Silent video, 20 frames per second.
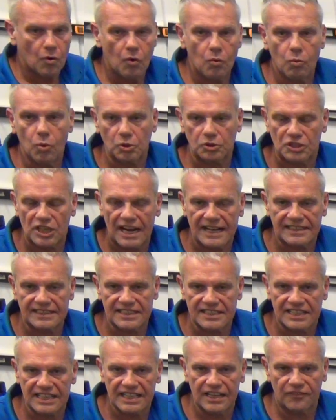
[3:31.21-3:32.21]
We'll check to
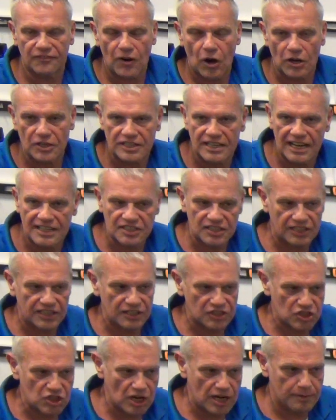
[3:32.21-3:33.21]
see if our
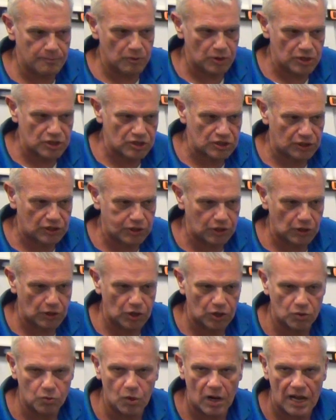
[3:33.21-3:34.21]
desiccant chamber is
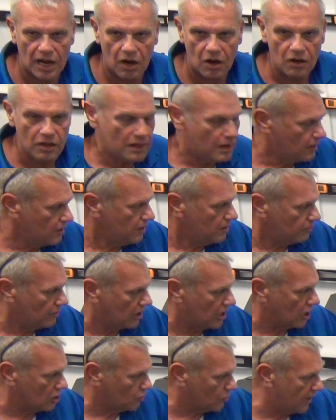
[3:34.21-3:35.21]
secured well,
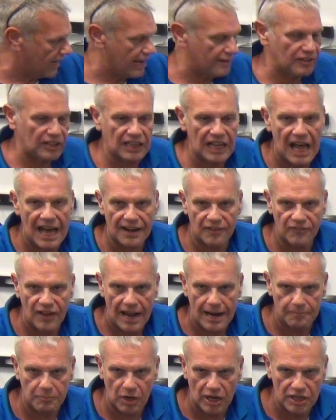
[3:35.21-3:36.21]
because we have a lot of
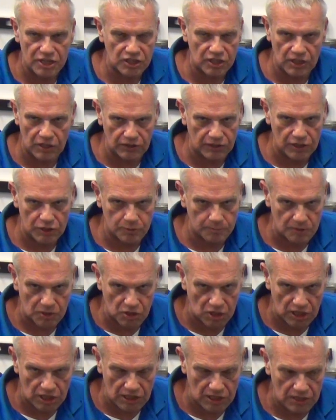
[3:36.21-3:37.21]
vibration on this
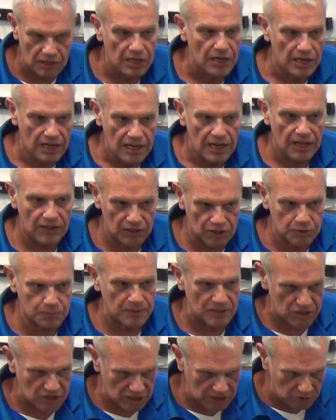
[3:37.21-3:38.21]
machine. This
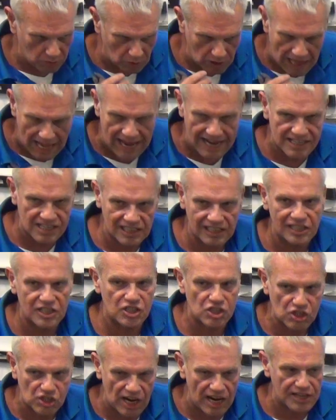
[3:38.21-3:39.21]
machine will actually
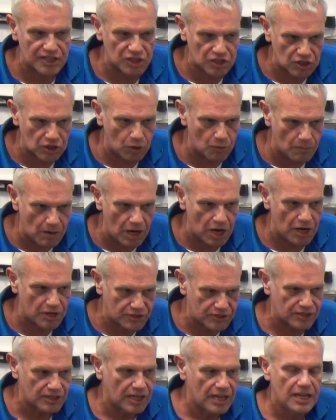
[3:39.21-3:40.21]
shake so much
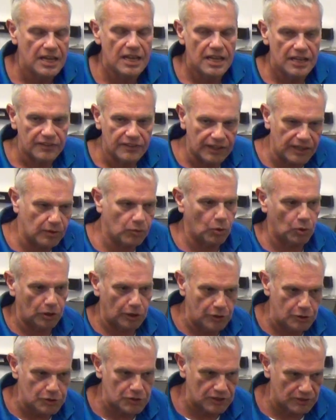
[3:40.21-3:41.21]
that it
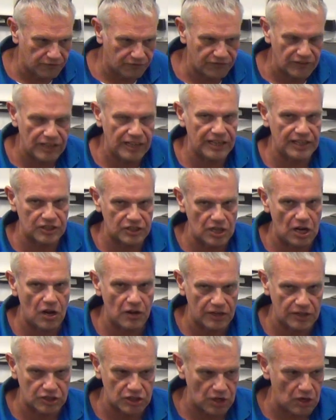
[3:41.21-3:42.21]
will loosen fittings on
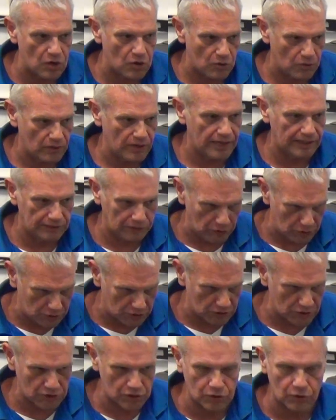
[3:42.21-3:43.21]
its own,
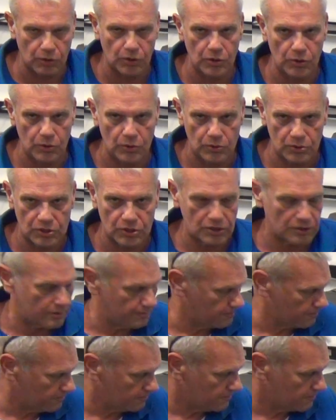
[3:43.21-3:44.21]
loosen
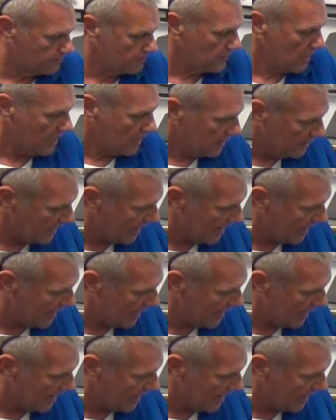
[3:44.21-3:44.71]
screws.